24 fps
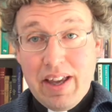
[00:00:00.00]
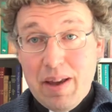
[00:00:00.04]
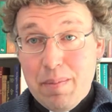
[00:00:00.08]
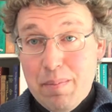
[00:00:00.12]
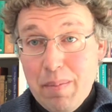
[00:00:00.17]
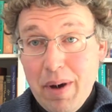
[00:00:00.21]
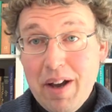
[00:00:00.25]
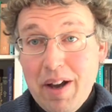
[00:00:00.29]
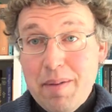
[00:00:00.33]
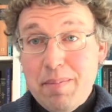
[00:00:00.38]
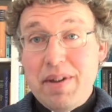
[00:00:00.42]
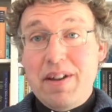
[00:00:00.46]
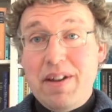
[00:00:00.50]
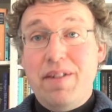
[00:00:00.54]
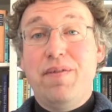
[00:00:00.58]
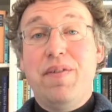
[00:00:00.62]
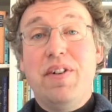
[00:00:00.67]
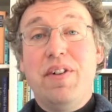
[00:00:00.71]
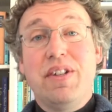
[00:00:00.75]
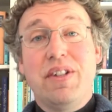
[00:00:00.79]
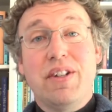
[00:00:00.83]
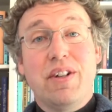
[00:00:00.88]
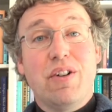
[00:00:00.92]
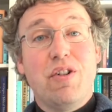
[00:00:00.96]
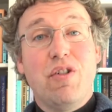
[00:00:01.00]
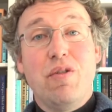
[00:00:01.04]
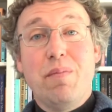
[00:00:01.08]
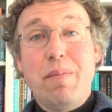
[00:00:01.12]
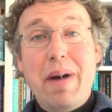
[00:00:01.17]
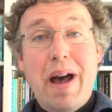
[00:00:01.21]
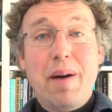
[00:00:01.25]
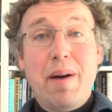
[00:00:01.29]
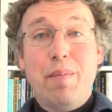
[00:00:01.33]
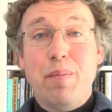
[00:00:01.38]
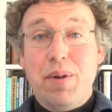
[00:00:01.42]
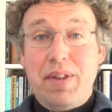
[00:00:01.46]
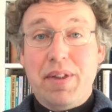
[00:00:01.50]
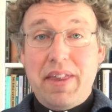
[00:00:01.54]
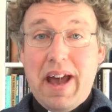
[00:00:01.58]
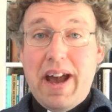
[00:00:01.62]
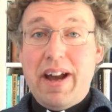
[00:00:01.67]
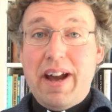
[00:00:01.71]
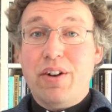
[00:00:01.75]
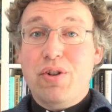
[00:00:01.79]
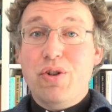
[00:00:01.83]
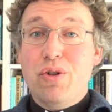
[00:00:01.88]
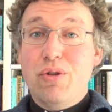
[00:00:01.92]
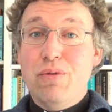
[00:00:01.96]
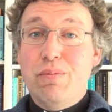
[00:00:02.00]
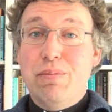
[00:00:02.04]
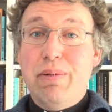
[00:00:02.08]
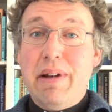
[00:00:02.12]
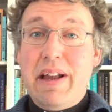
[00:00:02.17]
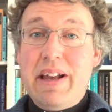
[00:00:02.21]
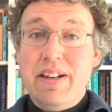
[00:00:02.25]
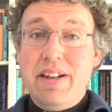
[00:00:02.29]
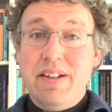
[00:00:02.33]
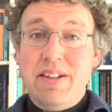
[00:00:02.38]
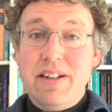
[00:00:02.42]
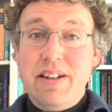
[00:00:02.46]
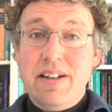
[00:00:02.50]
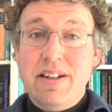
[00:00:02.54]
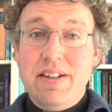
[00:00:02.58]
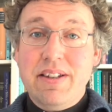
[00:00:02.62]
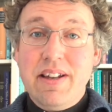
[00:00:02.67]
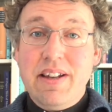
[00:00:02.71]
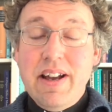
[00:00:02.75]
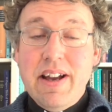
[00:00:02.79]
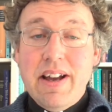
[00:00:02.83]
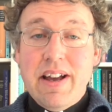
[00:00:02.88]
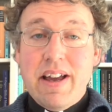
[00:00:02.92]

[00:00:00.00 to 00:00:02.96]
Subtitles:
It might be a physical map with actual places.